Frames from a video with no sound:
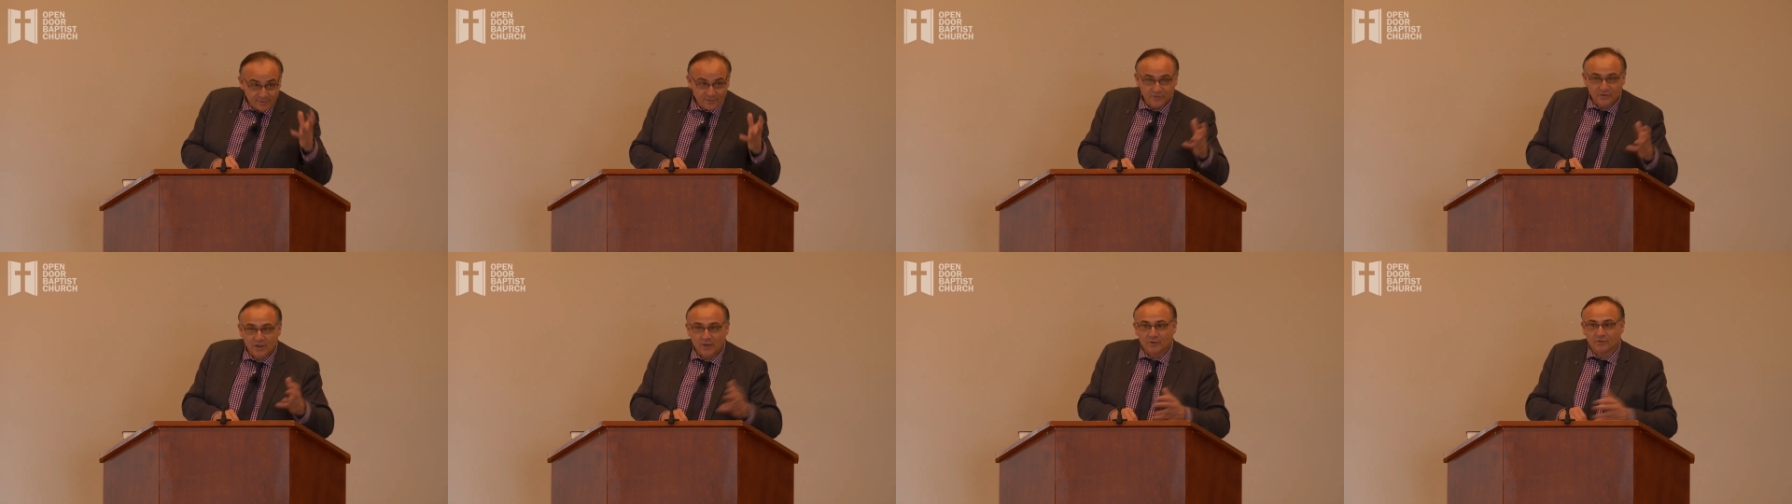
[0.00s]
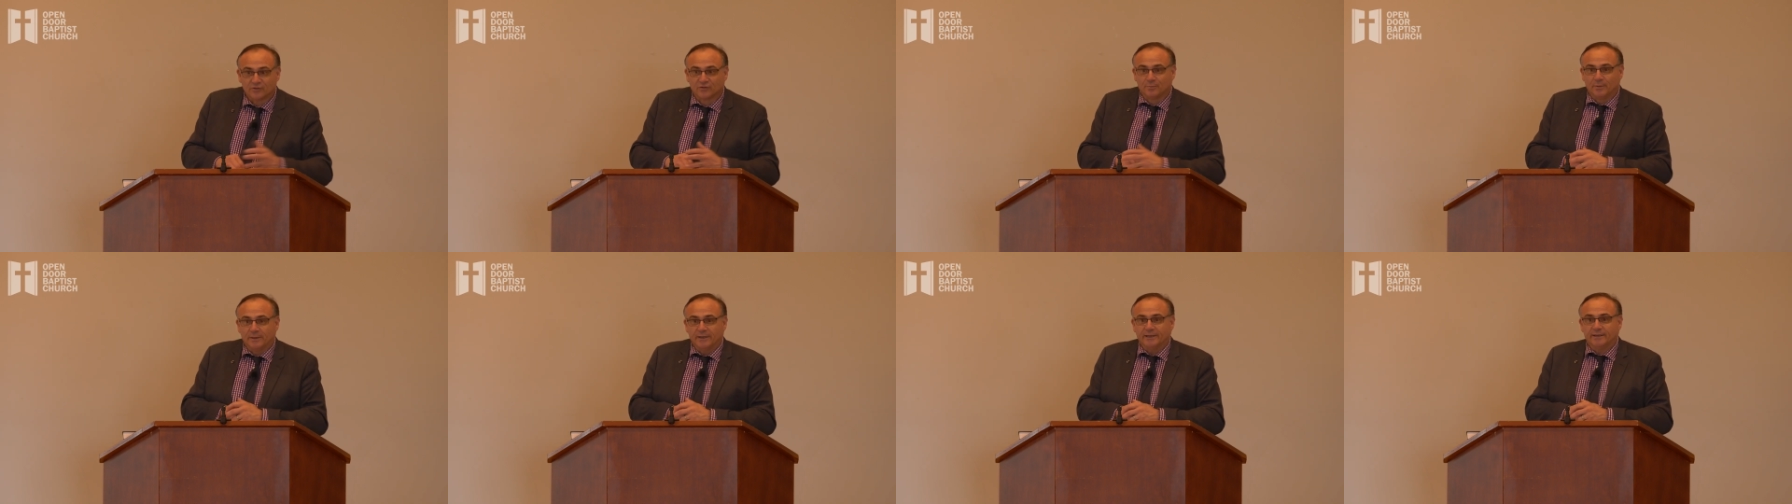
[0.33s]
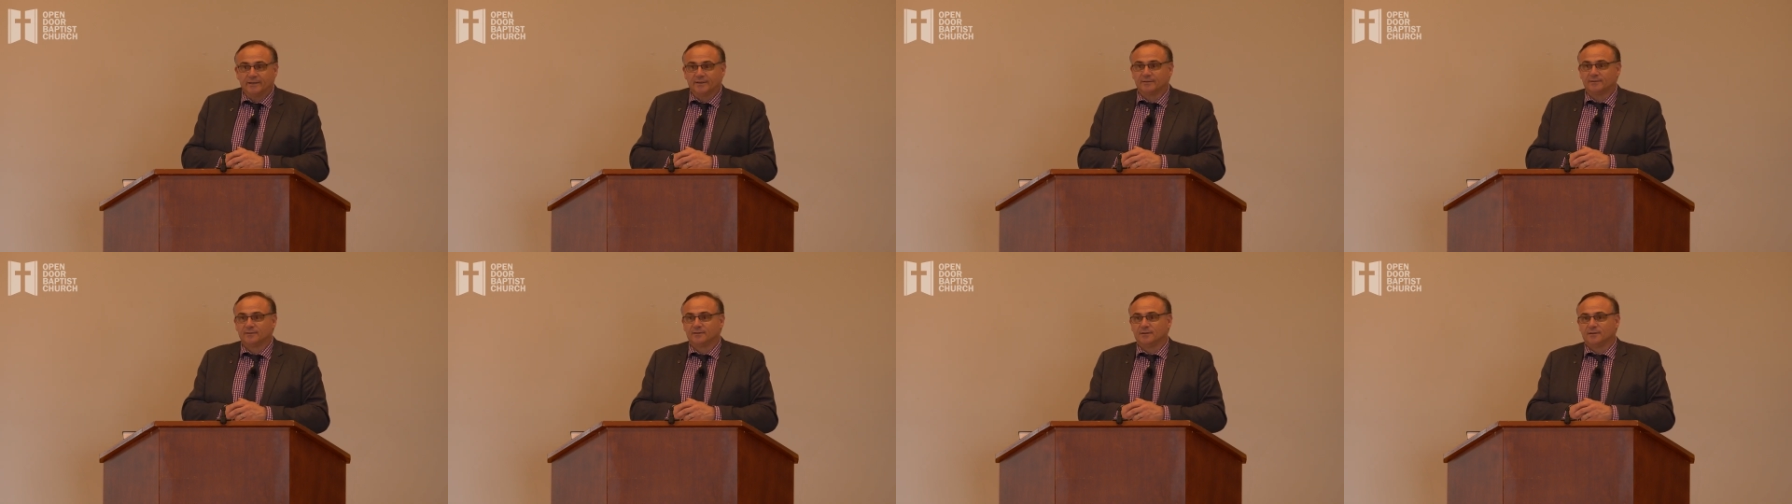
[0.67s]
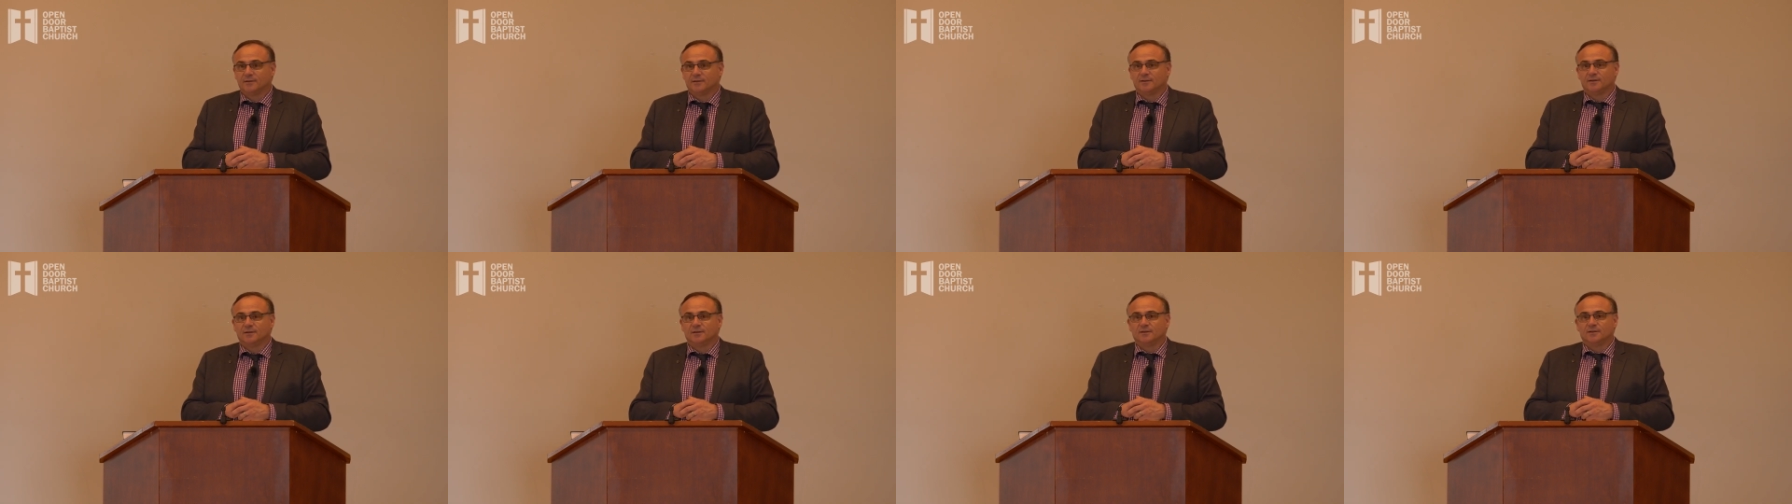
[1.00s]
so to speak.
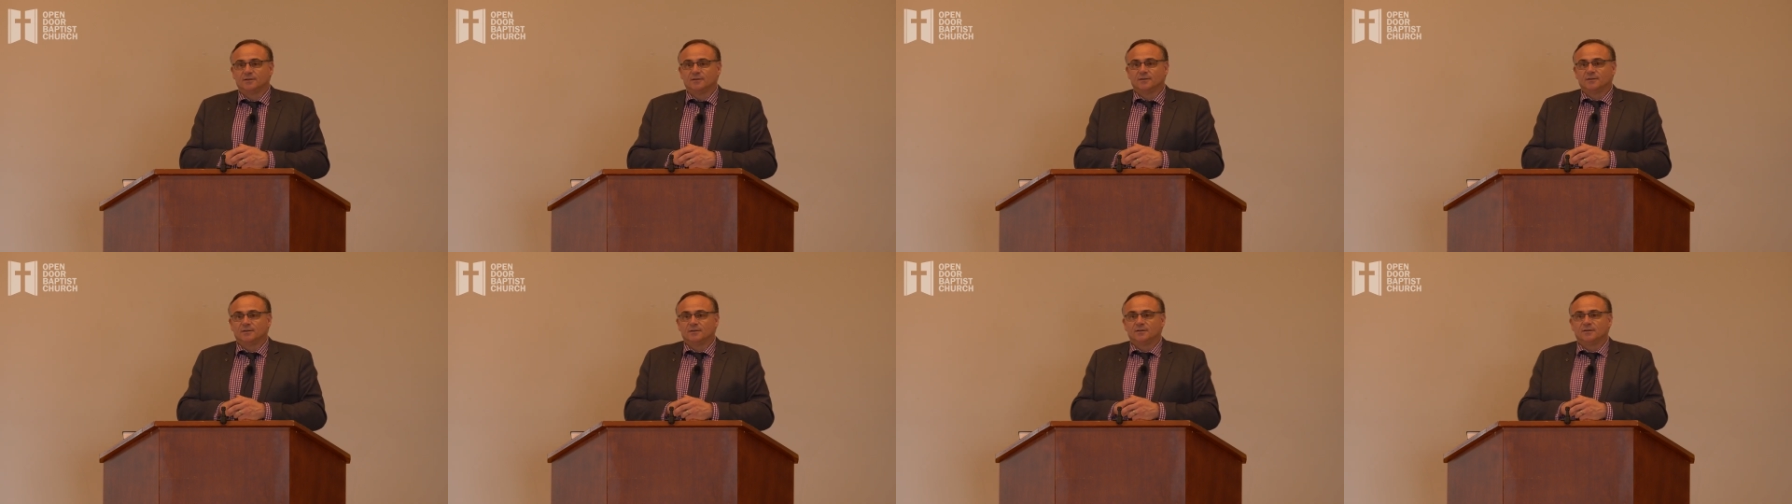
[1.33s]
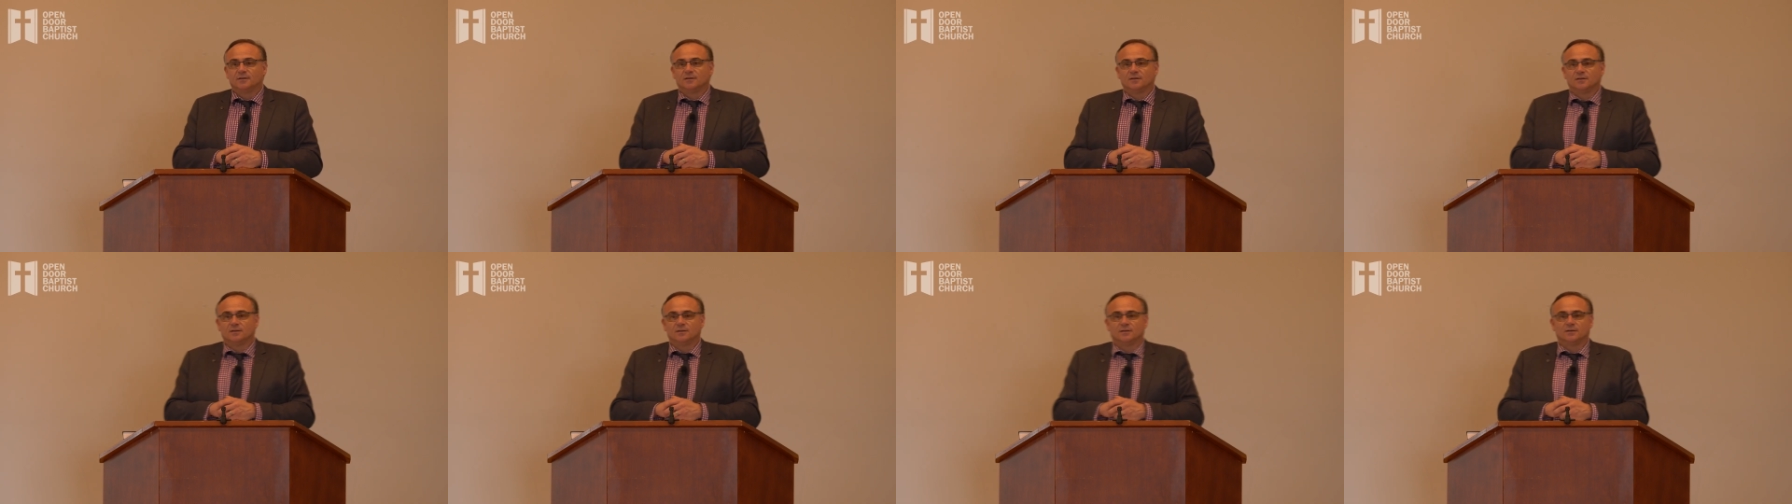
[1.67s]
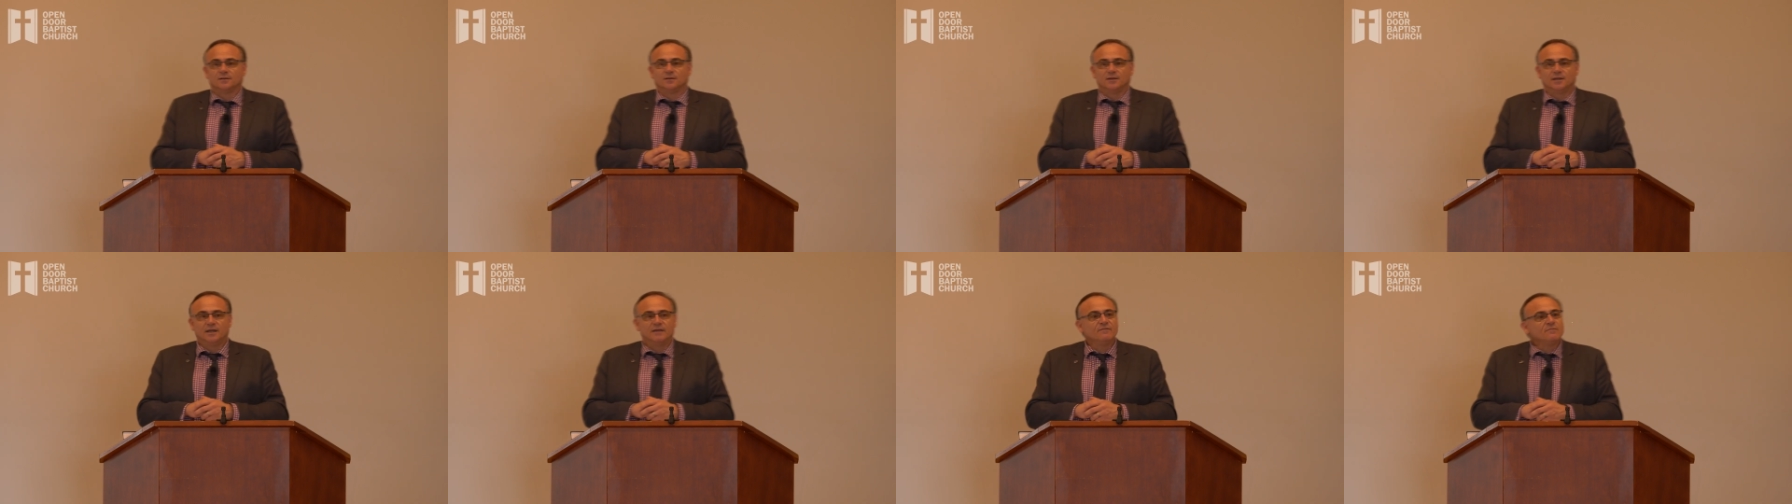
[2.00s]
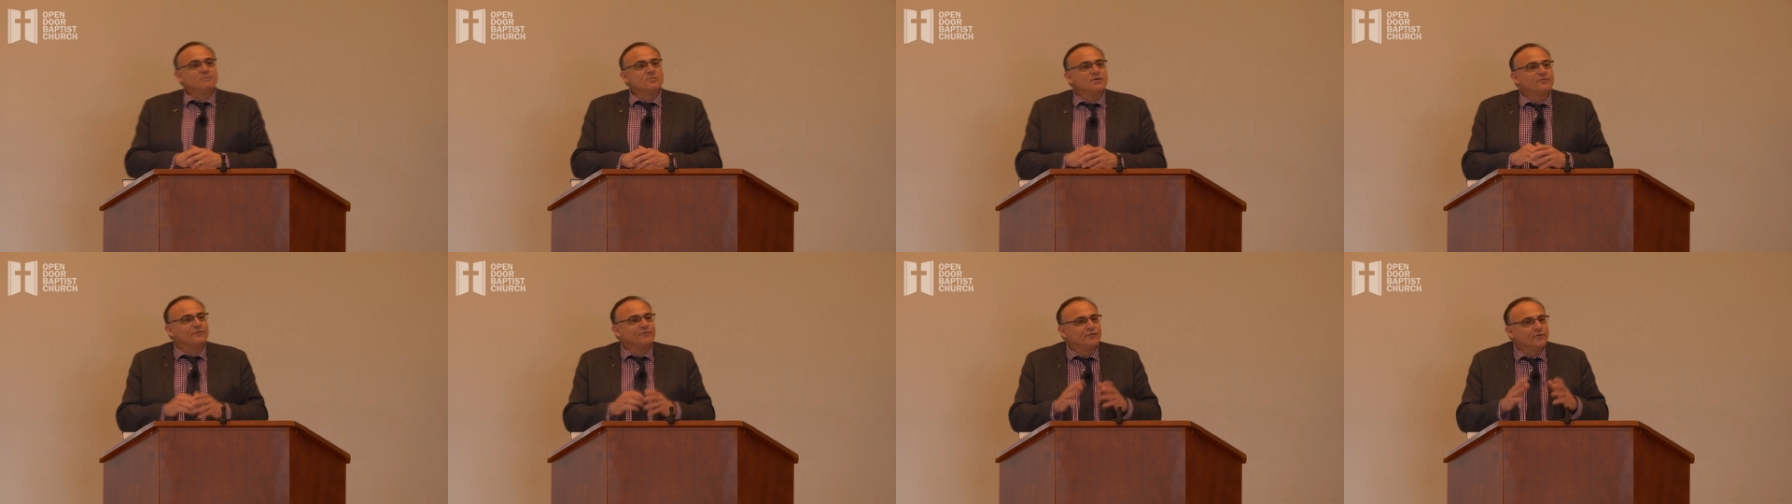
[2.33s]

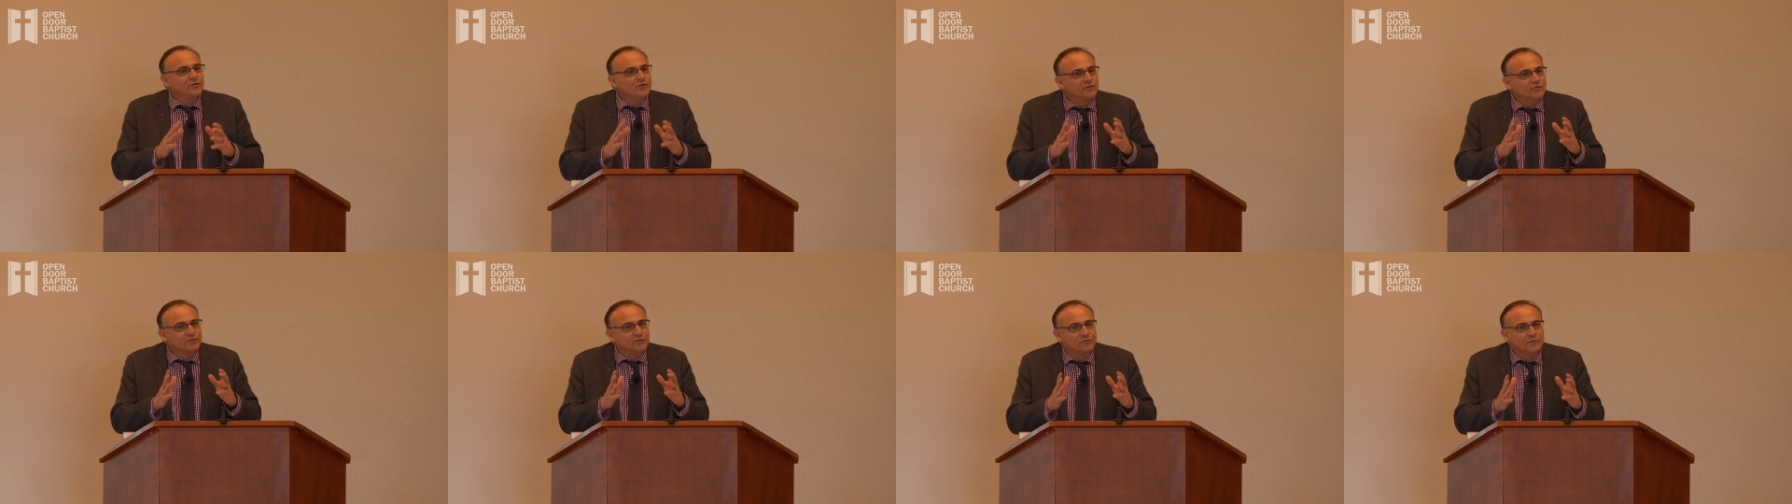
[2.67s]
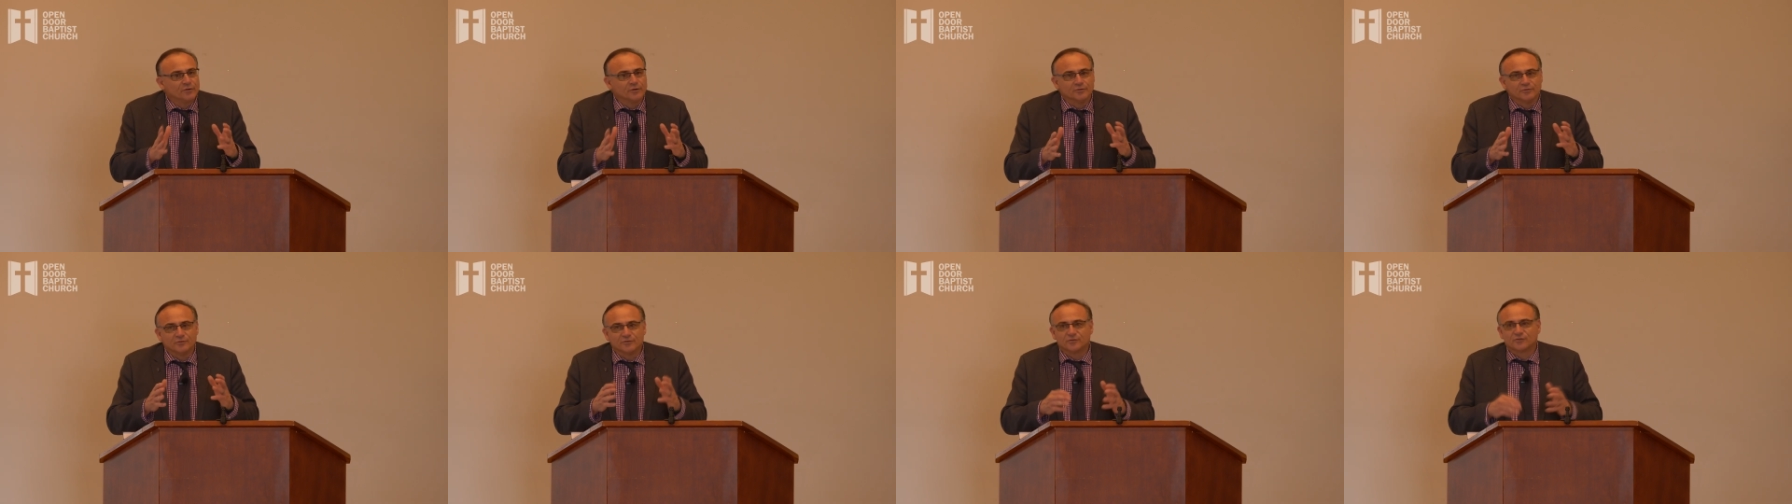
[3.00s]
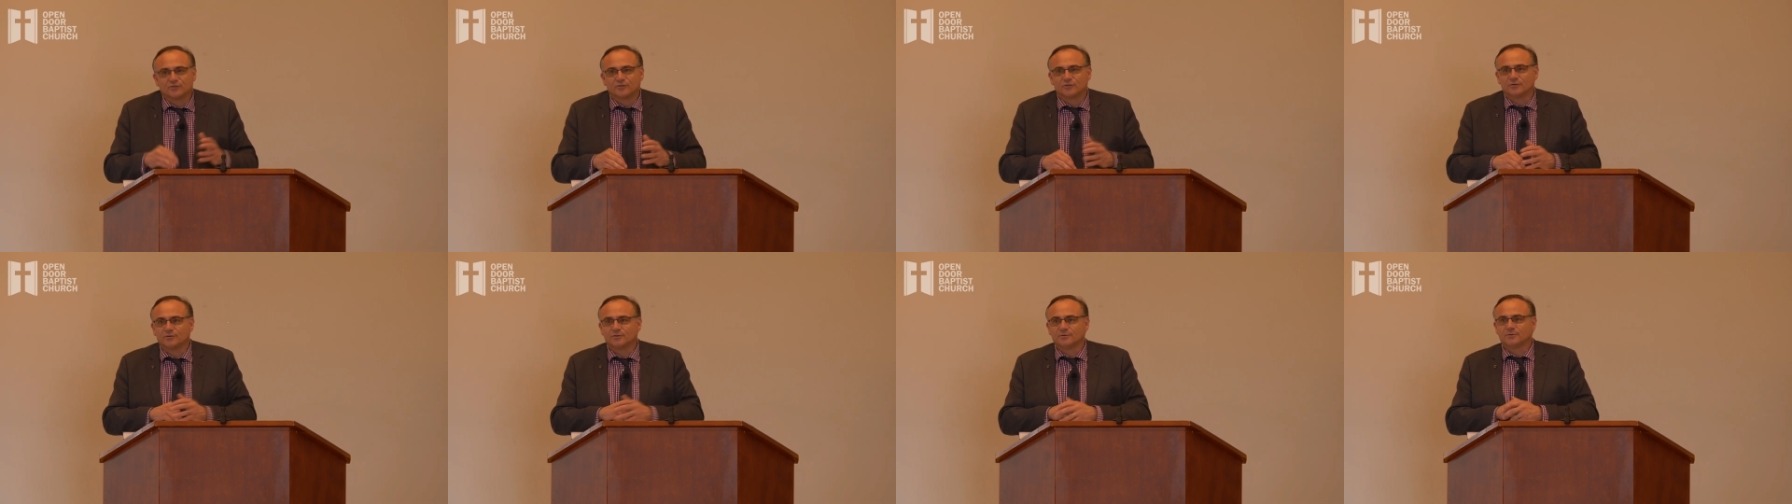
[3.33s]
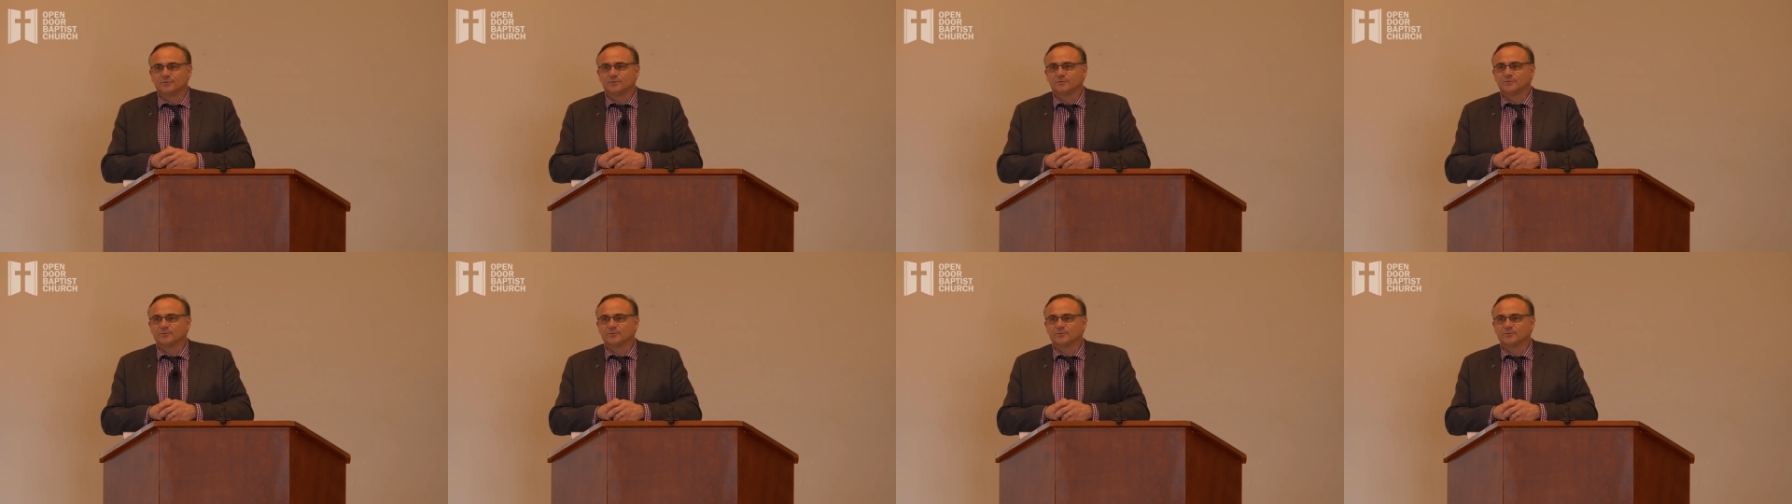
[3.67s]
Give him the first fruits.